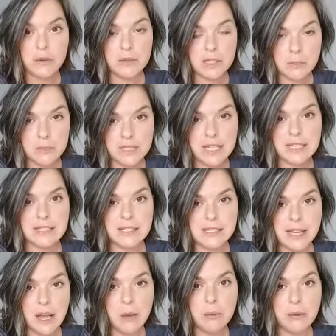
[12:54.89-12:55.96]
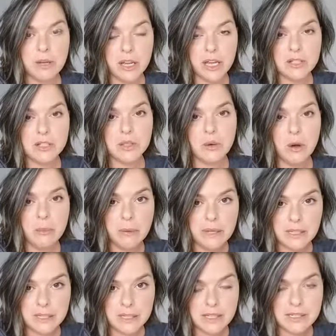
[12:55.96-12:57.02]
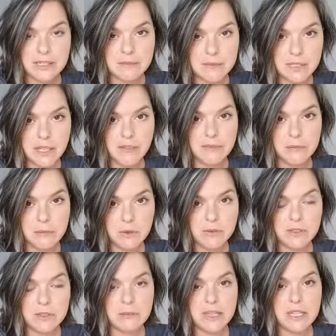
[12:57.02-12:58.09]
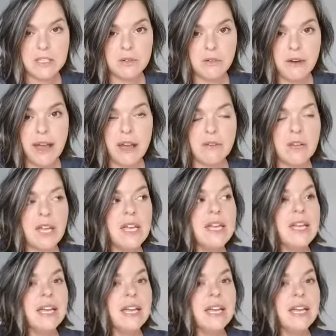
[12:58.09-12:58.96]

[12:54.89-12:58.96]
When someone takes a scalpel and cuts you open and does some stuff and moves some things around,